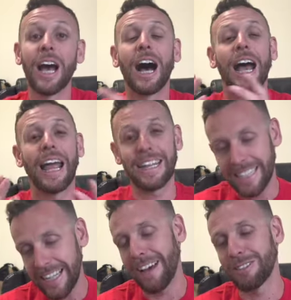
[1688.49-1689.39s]
I
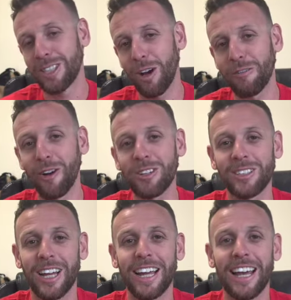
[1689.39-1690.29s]
did have a cell phone because
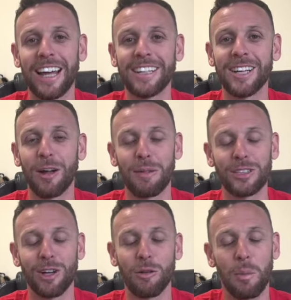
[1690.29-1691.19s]
I had gotten
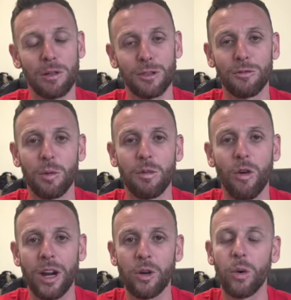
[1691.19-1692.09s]
myself a personal phone before
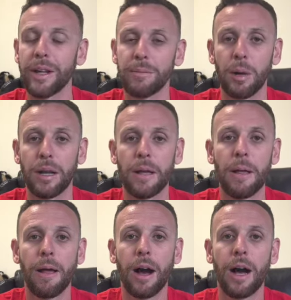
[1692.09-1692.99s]
I quit, but
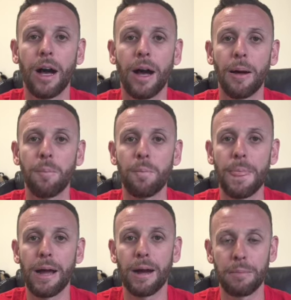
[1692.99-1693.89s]

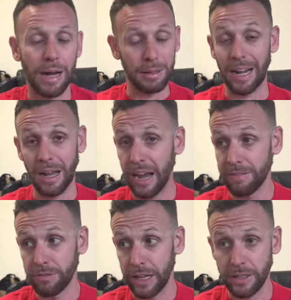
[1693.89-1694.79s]
I
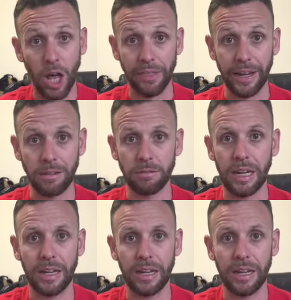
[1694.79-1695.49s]
have like nothing, right?